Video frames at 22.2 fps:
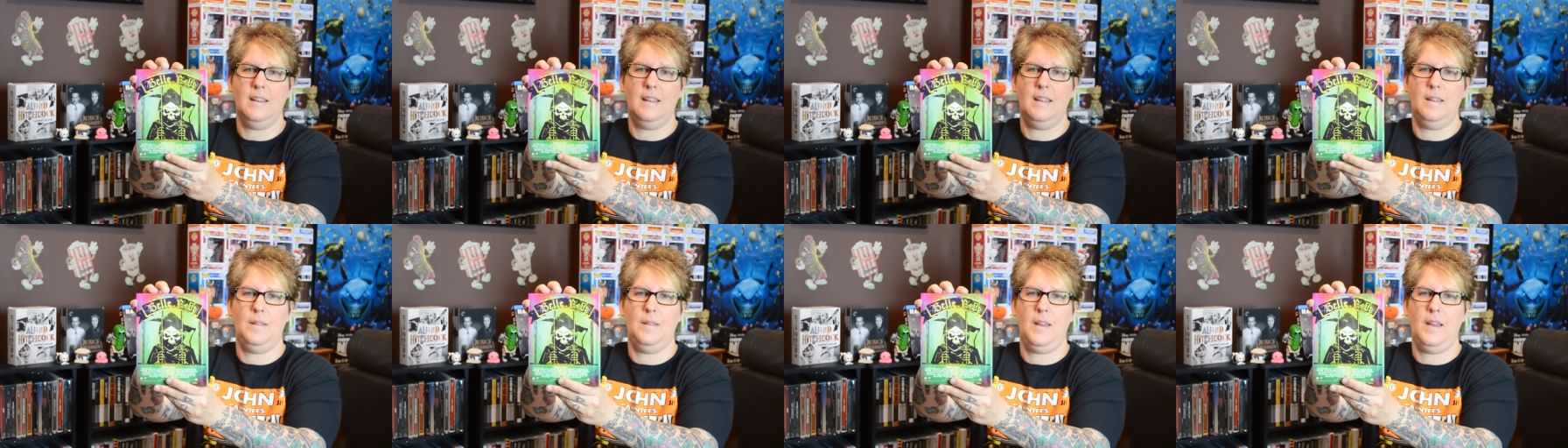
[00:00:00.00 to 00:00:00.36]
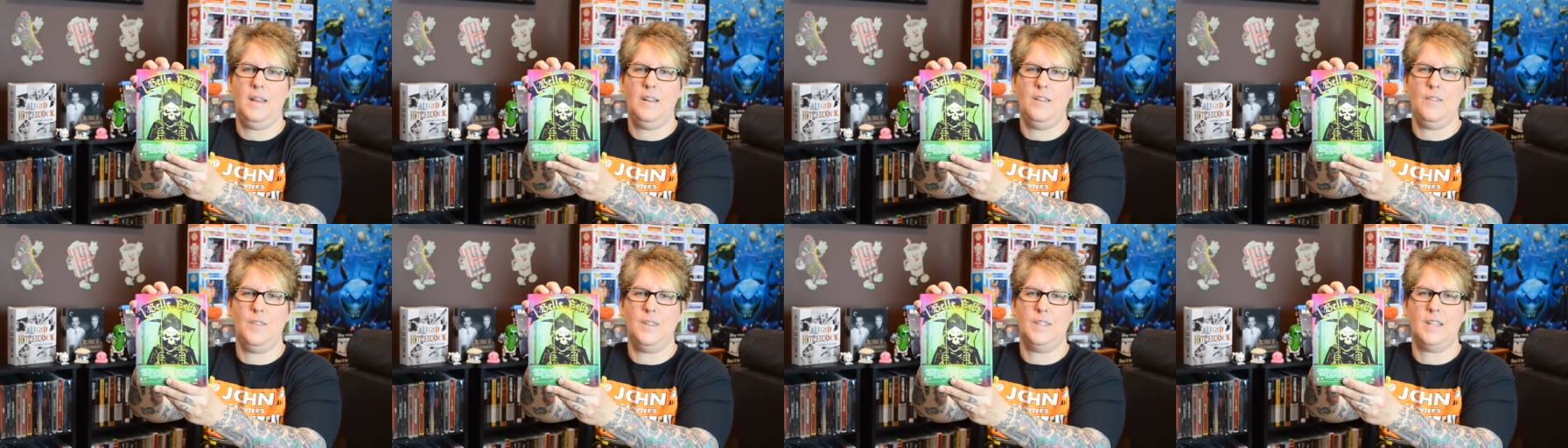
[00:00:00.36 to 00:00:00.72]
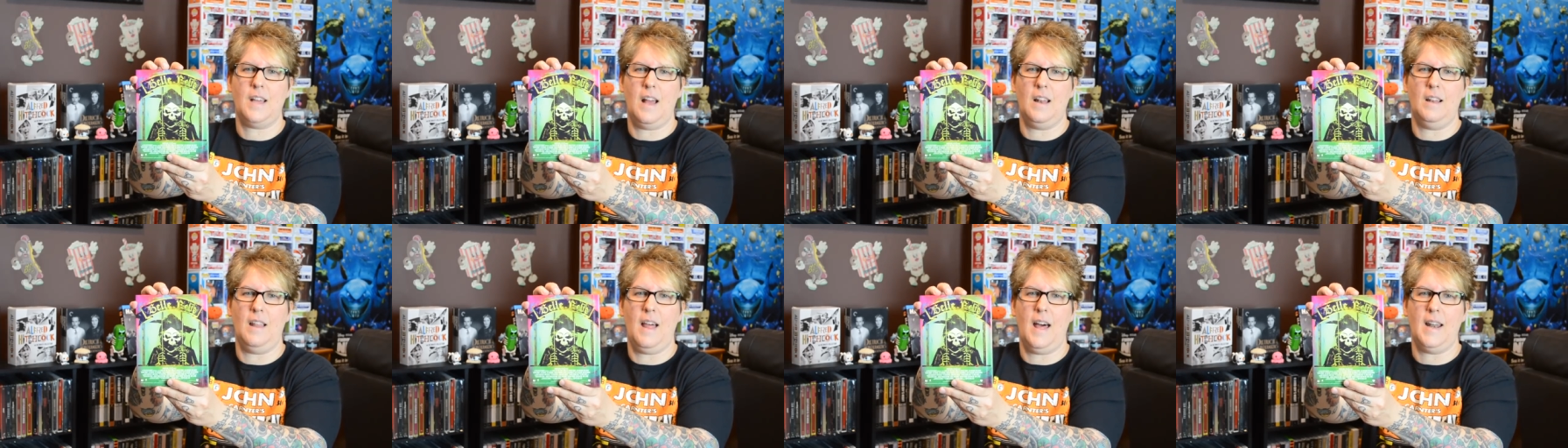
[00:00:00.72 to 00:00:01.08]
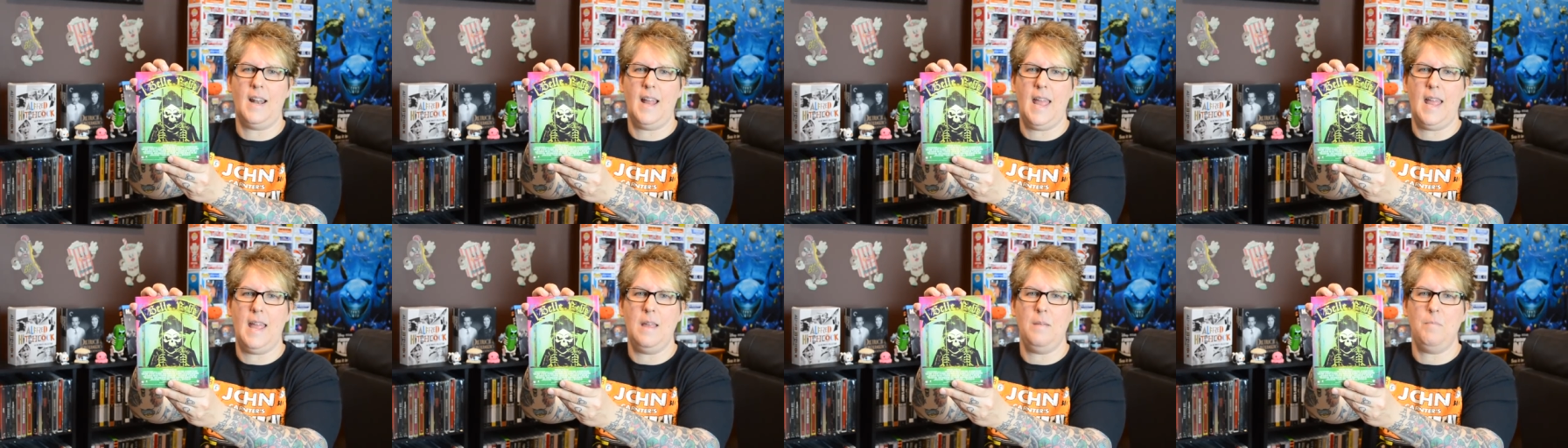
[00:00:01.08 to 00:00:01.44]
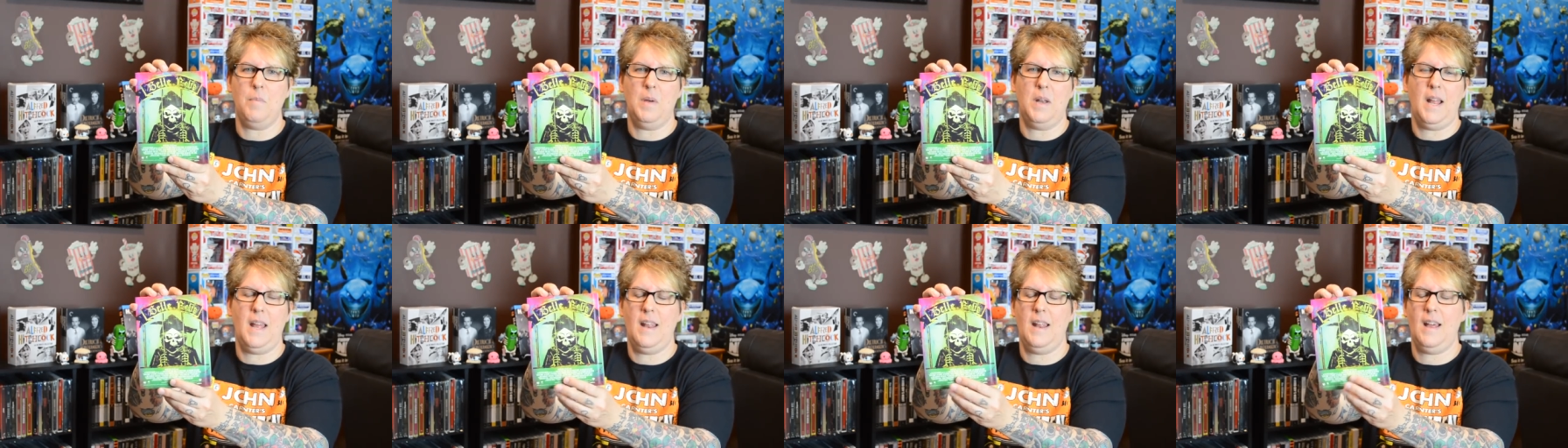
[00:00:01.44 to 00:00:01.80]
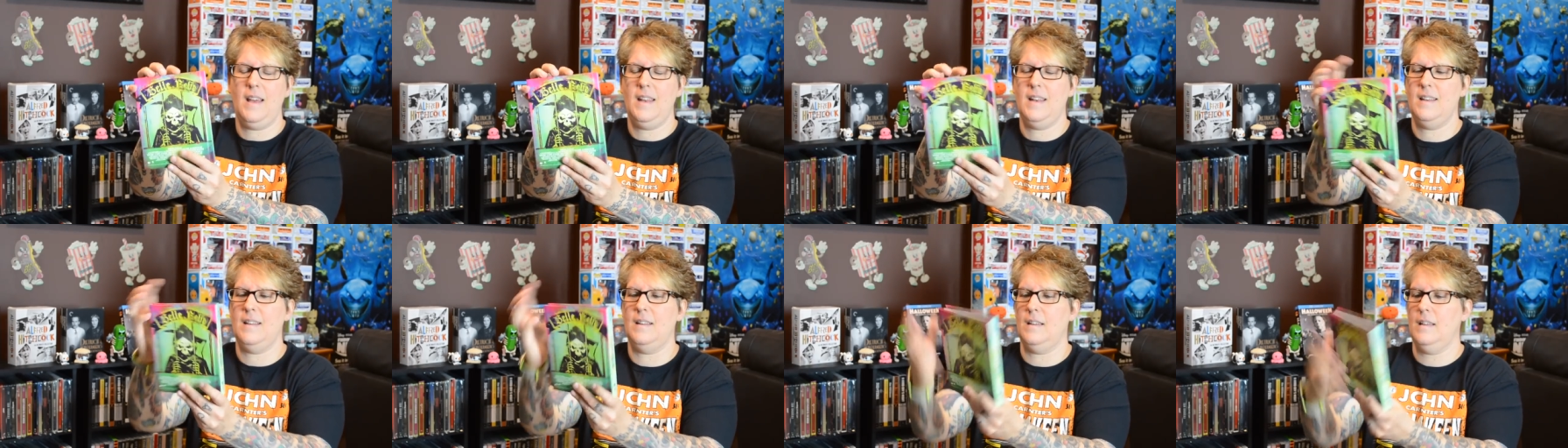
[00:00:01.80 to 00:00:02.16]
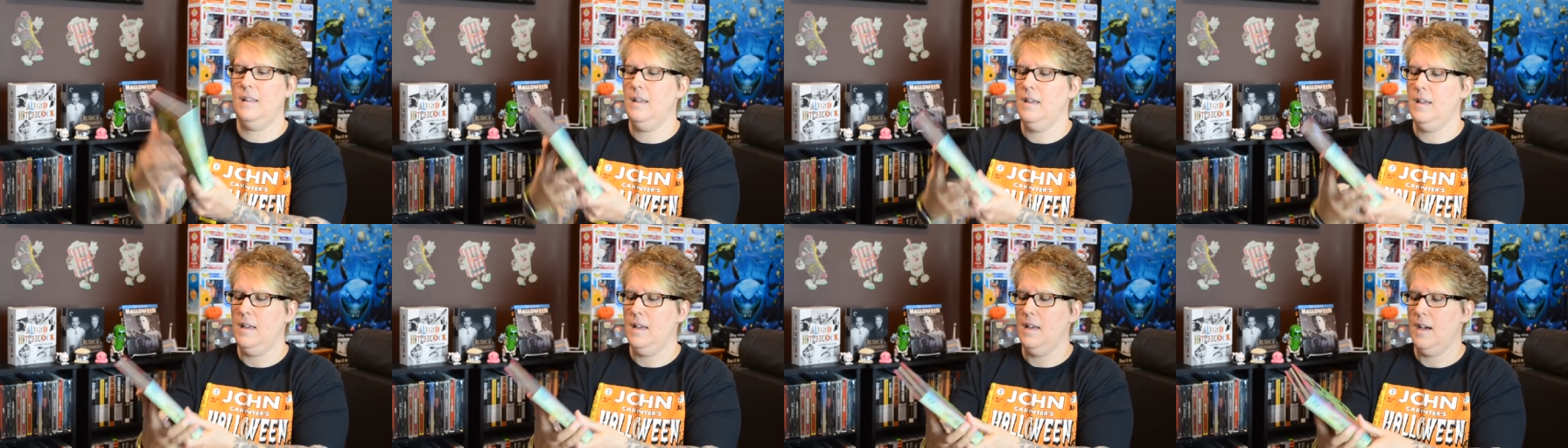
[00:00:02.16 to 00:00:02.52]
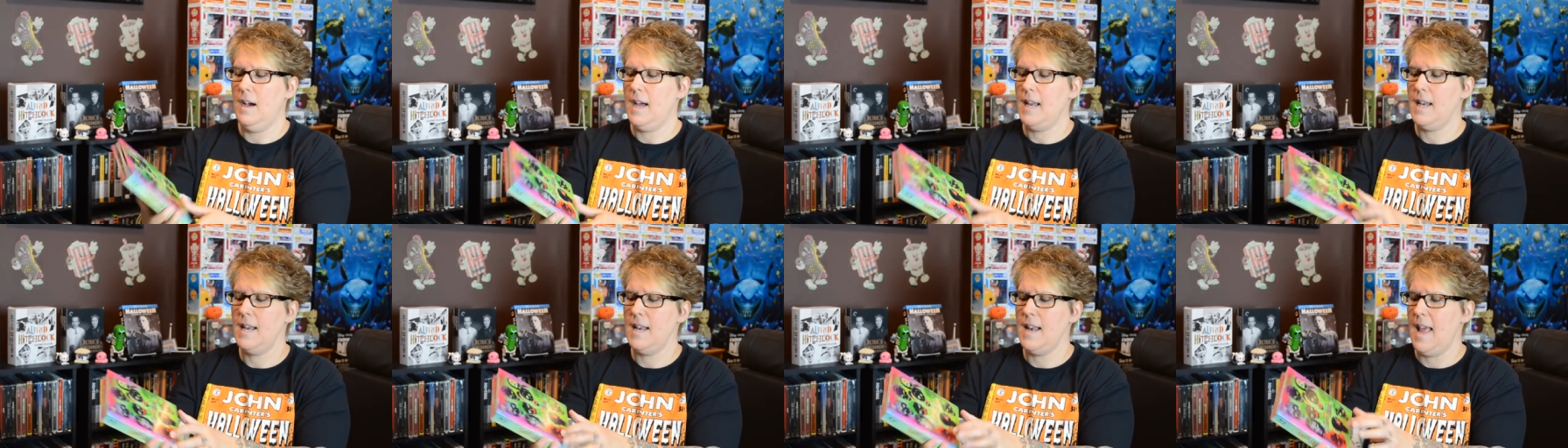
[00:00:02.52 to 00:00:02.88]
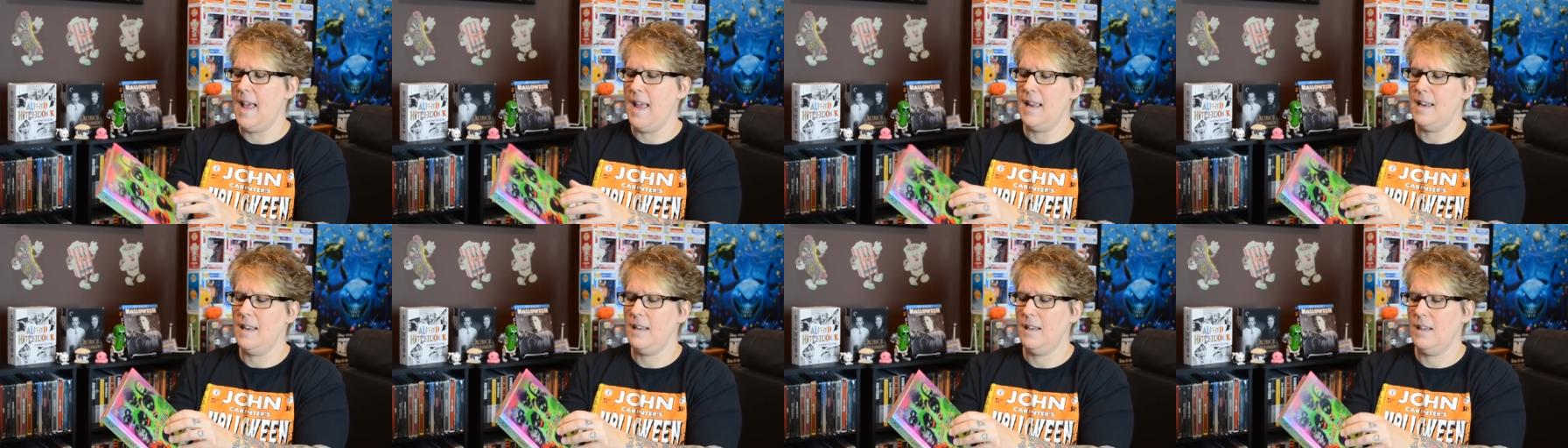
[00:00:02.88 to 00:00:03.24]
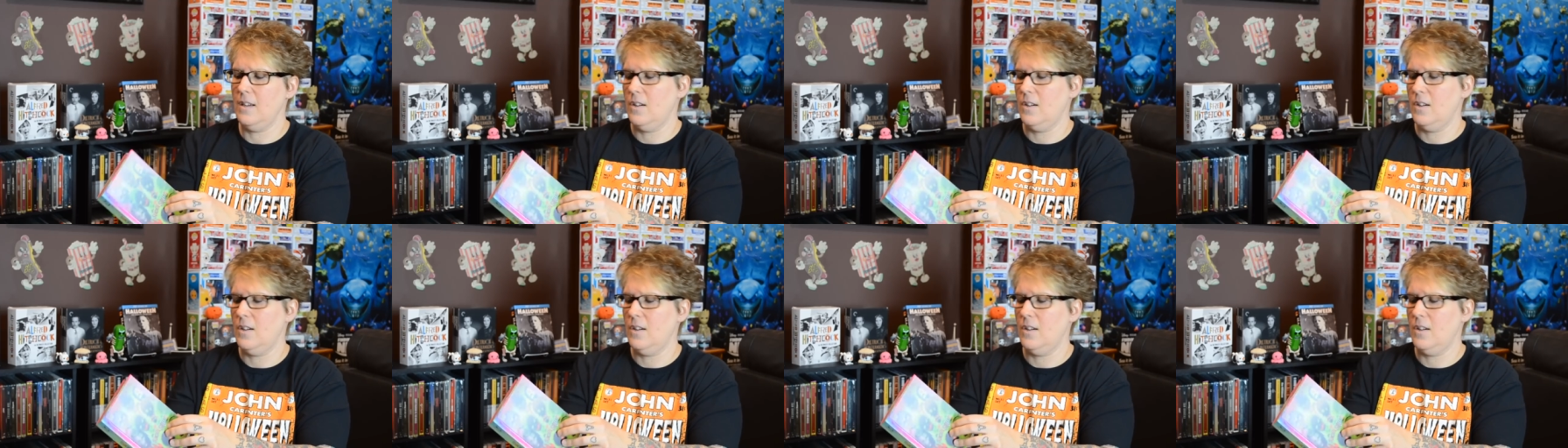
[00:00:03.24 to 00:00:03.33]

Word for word: I know this got a lot of hate, but I didn't hate it.